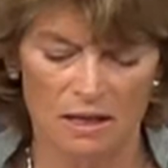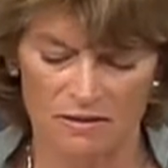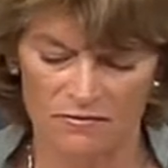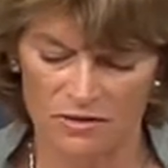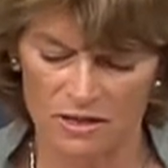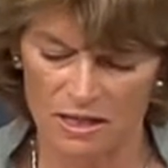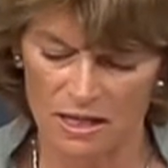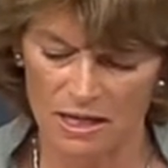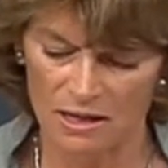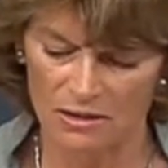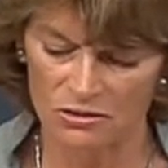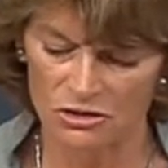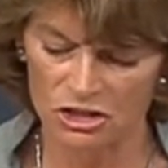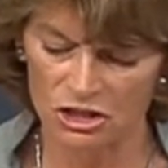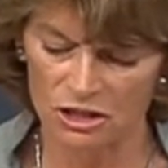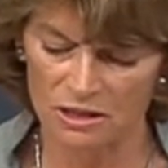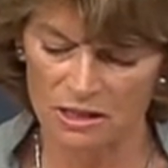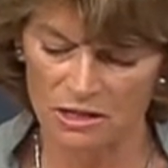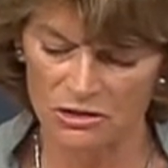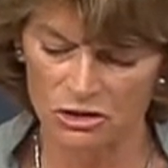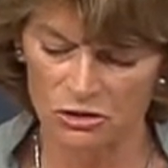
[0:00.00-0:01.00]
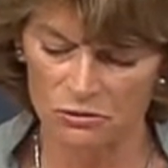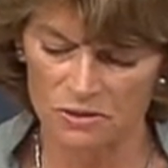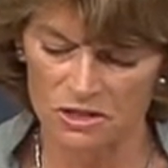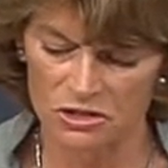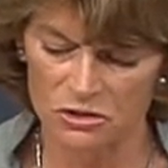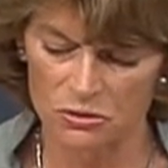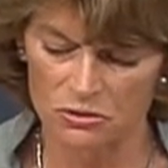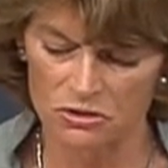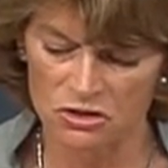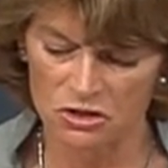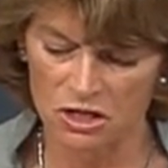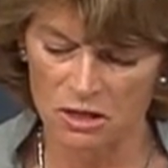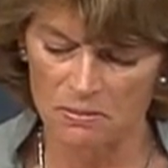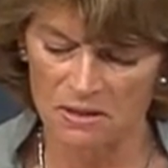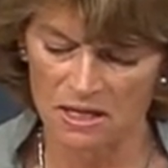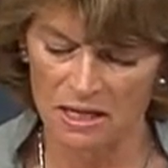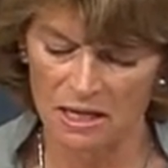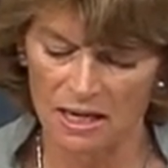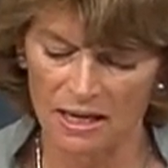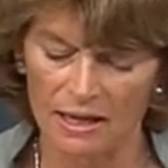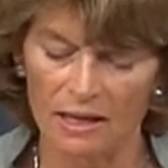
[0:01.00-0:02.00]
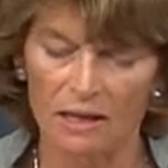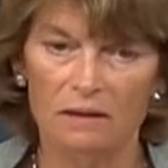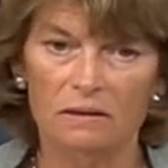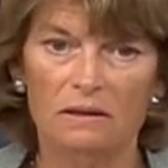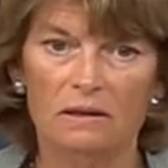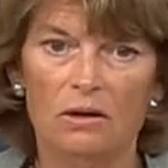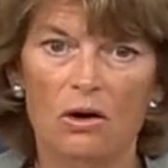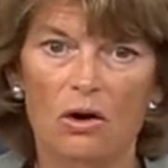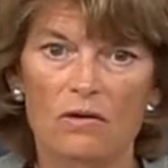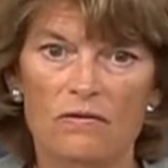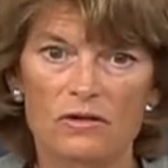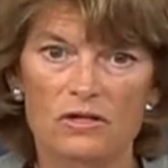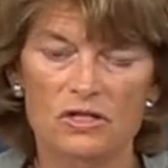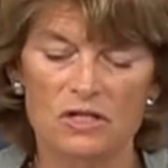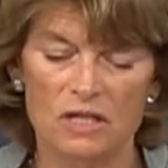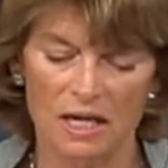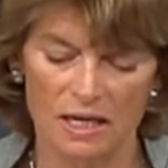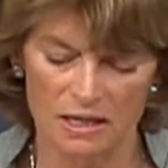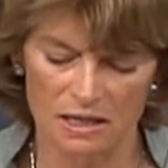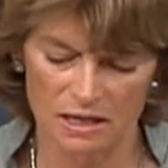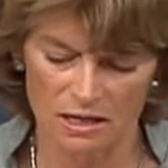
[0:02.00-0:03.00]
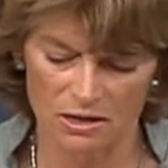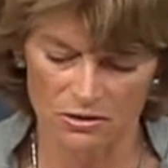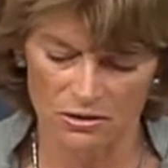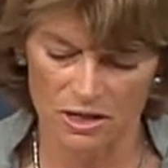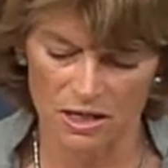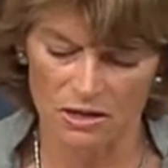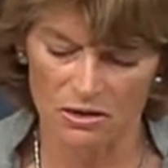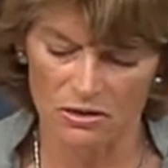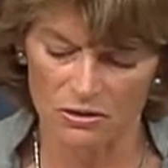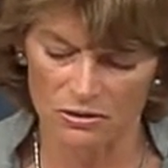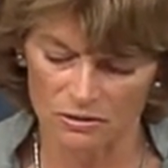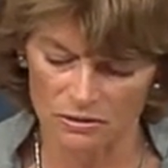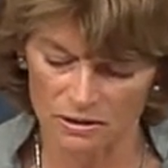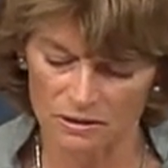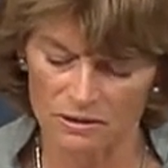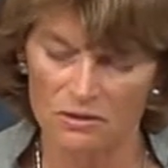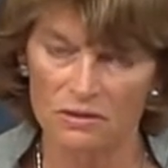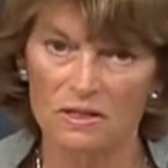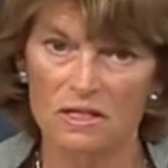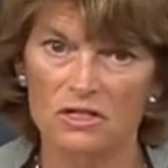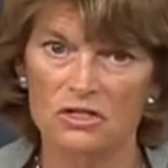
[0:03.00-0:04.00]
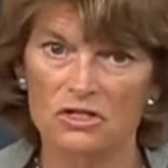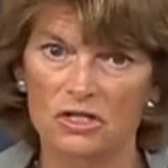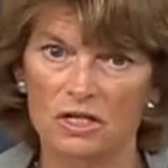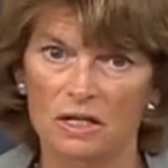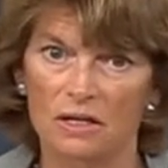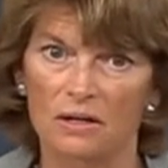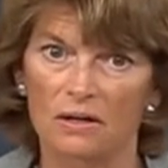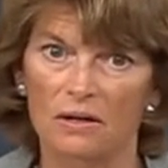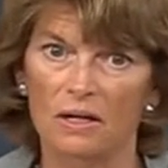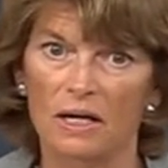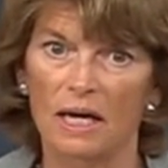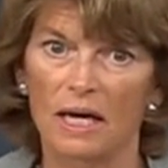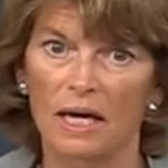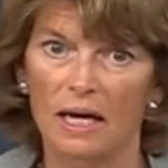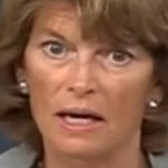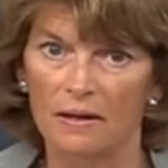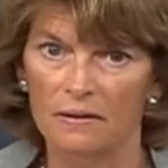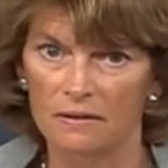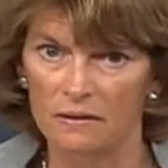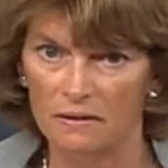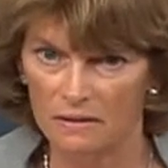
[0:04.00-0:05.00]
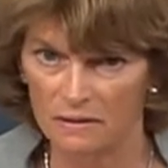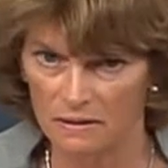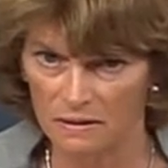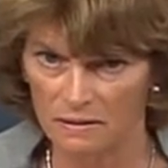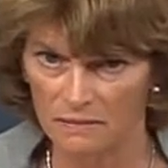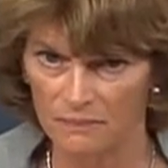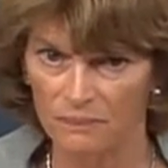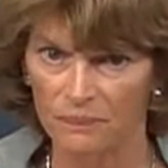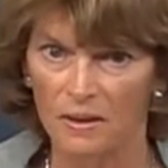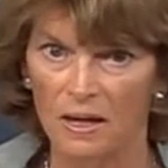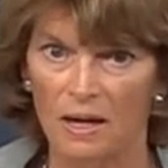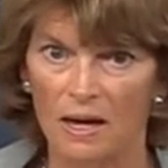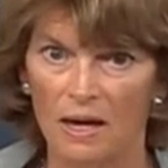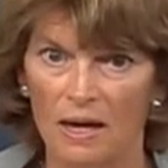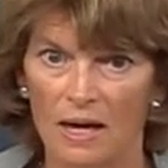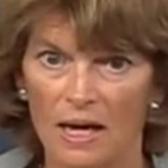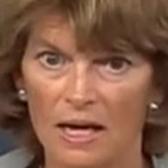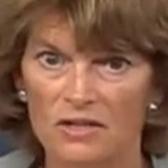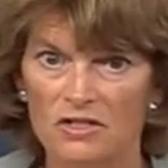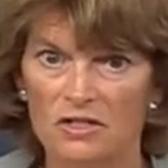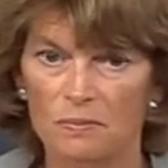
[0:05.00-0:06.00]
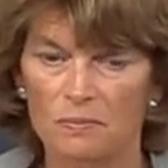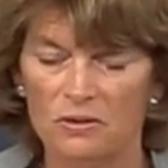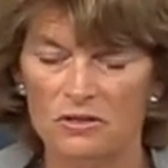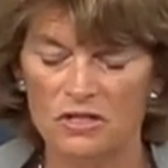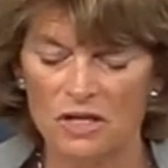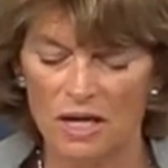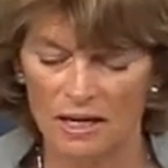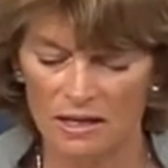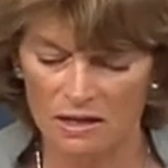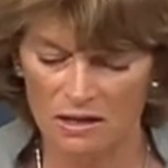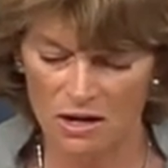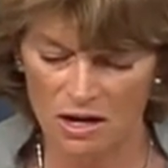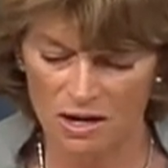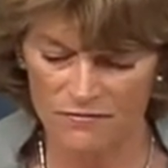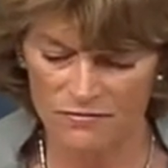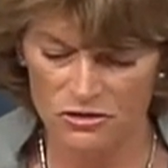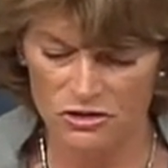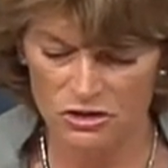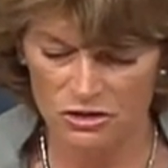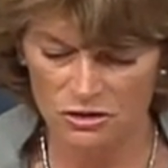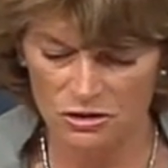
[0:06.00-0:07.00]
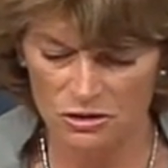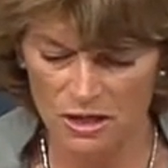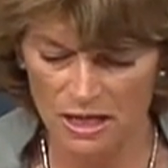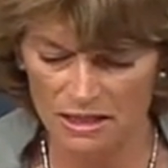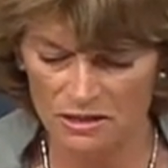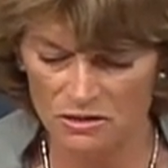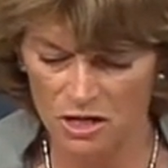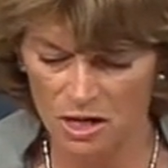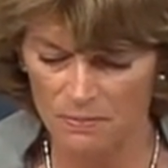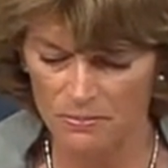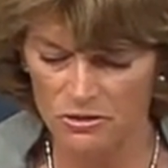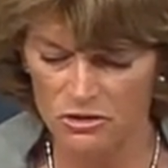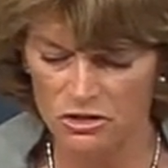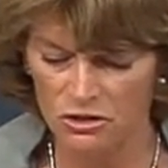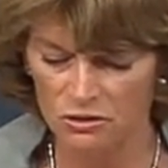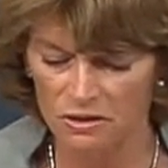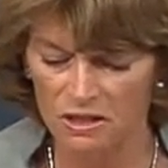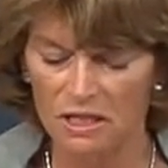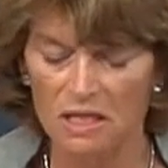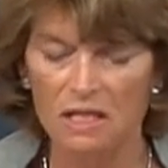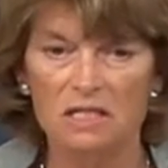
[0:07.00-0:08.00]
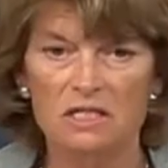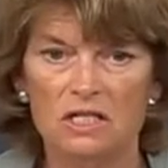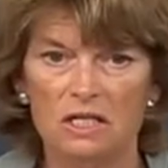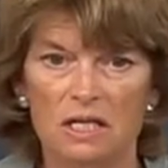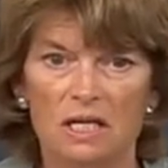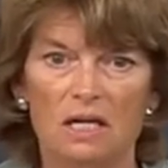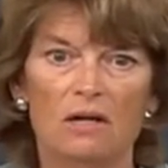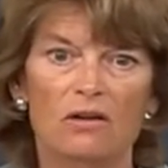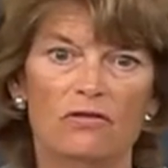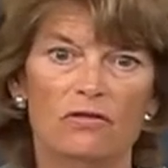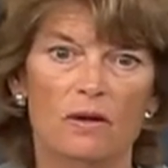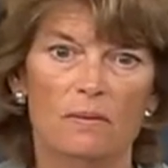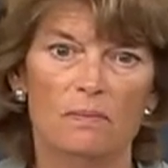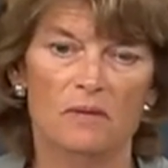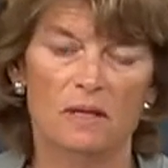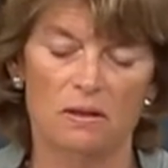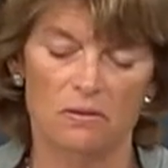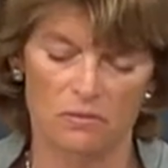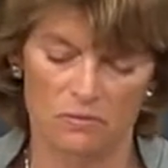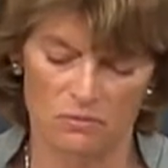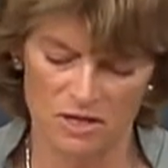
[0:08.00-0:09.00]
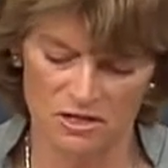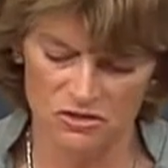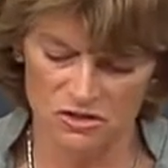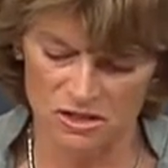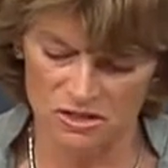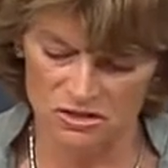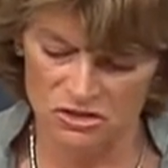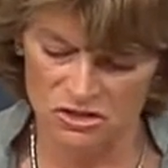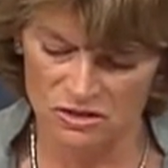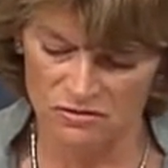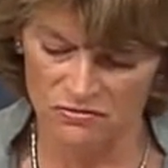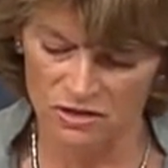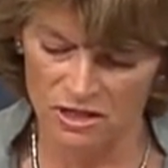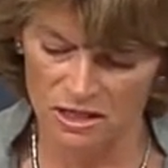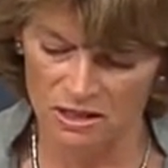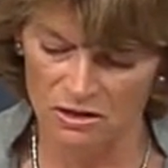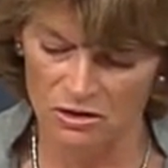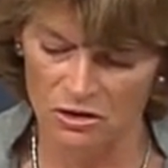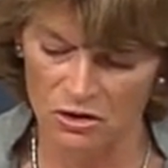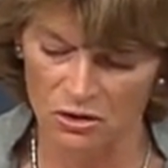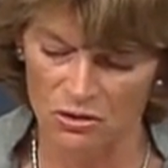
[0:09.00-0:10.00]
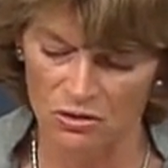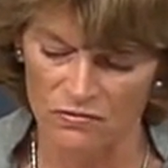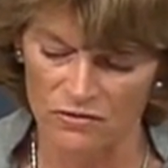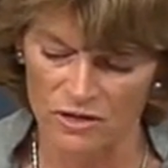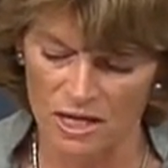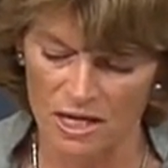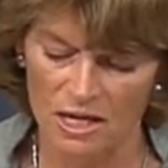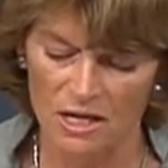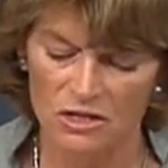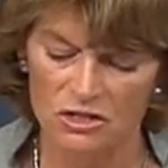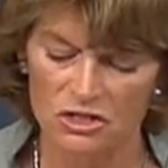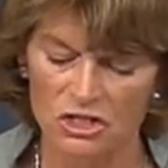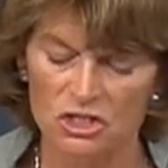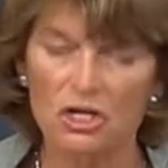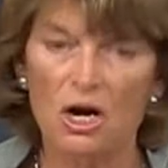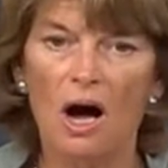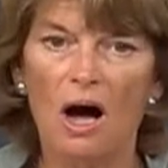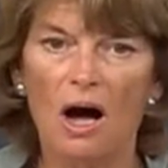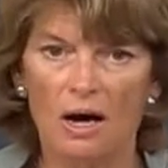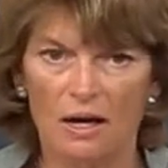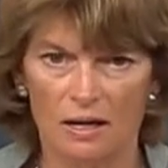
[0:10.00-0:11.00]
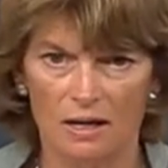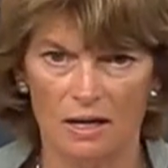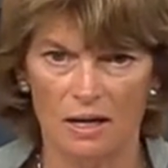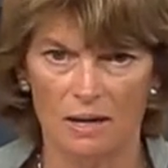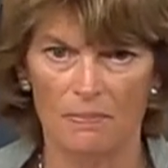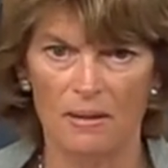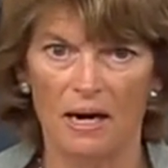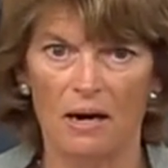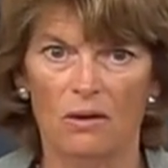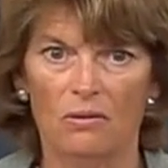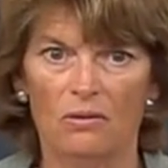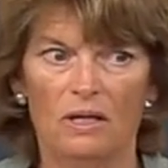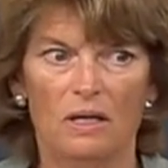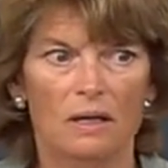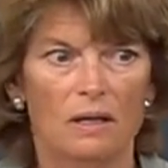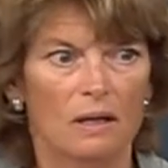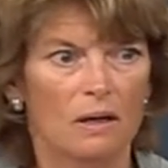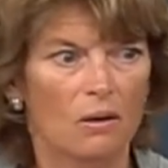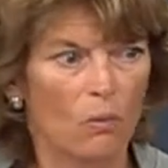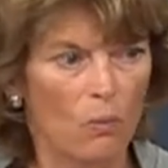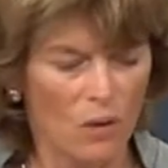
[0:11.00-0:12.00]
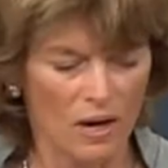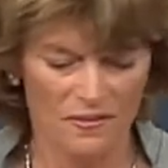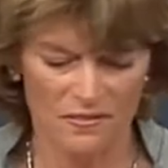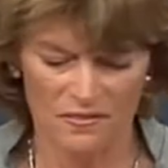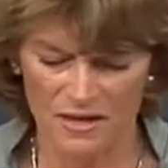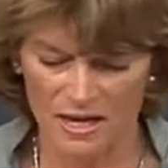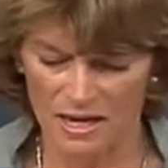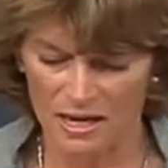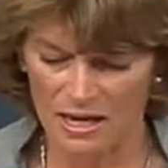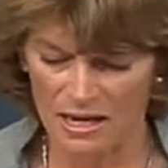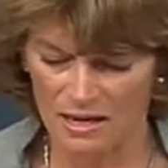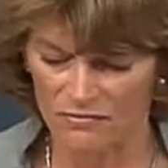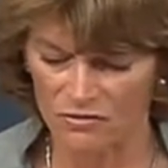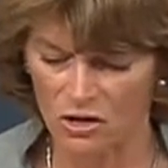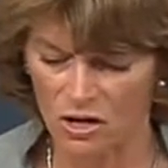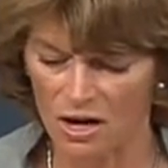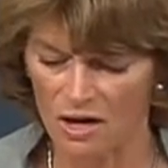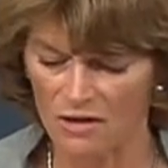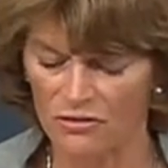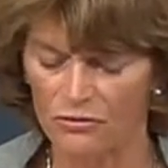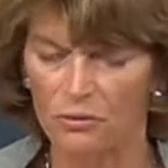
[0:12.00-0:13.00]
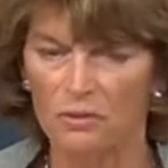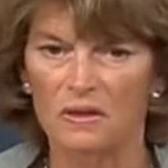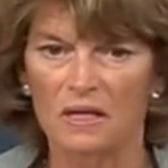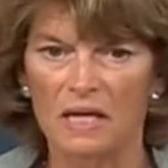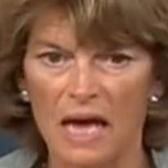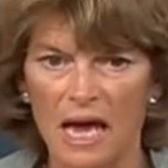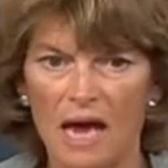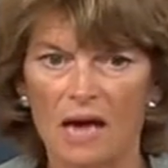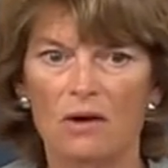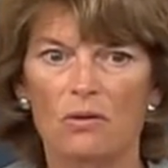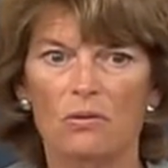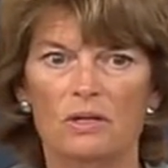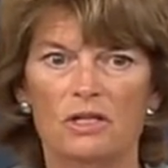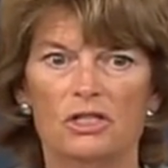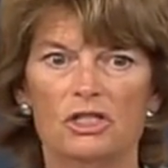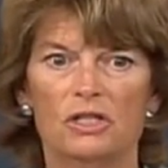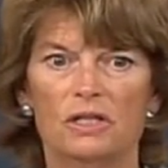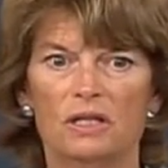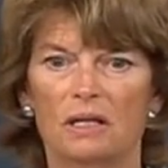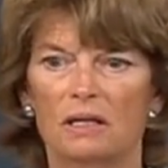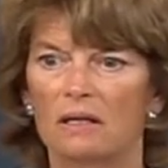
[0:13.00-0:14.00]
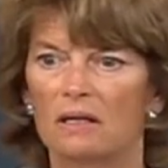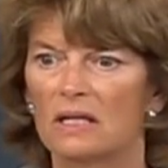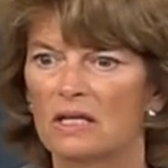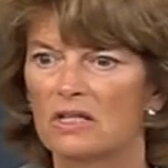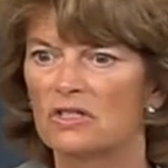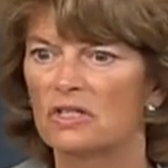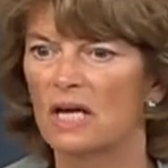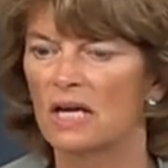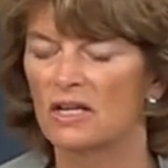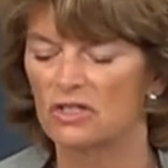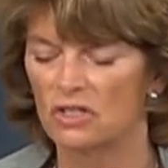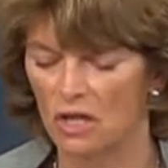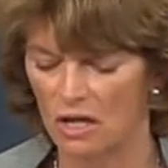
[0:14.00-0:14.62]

of the Energy and Natural Resources Committee, I held an oversight hearing earlier this year, and as the presiding officer, you had an opportunity to hear from the residents of King Cove, to talk about what they have gone through, the anguish that this has